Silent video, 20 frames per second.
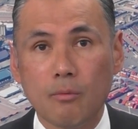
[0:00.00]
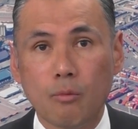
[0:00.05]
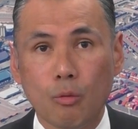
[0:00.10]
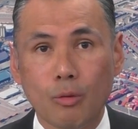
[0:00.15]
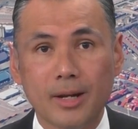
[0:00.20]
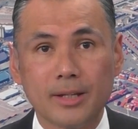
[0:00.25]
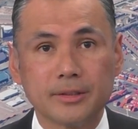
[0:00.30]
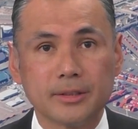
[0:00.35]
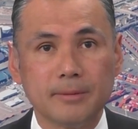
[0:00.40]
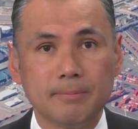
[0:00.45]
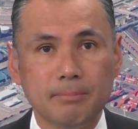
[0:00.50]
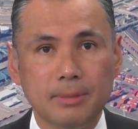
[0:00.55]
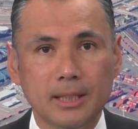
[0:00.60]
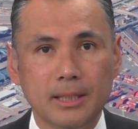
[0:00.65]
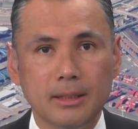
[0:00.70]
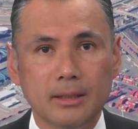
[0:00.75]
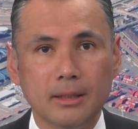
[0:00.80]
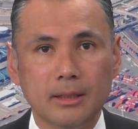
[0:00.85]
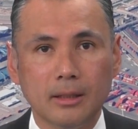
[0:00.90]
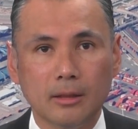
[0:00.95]
for
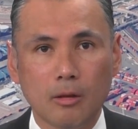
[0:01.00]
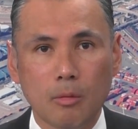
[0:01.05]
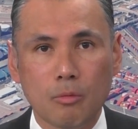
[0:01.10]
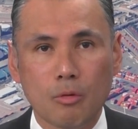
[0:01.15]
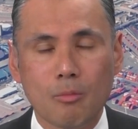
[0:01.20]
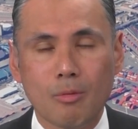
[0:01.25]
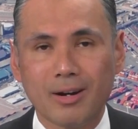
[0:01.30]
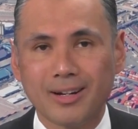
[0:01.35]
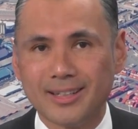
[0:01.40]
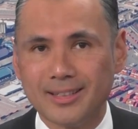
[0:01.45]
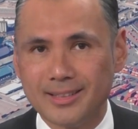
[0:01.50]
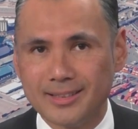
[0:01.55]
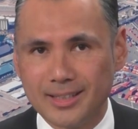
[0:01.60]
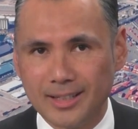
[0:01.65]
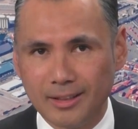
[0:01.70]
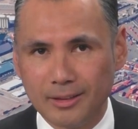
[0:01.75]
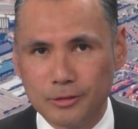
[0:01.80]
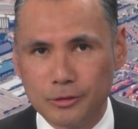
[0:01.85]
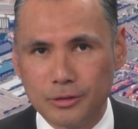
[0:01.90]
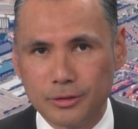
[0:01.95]
S&P Global Market
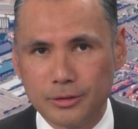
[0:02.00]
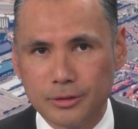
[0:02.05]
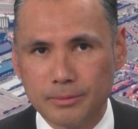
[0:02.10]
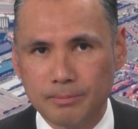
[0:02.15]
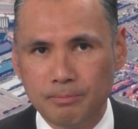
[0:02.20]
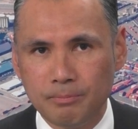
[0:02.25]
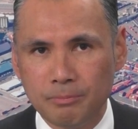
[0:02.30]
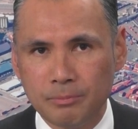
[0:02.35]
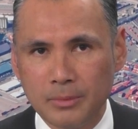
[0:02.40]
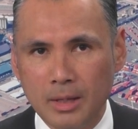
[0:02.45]
Intelligence.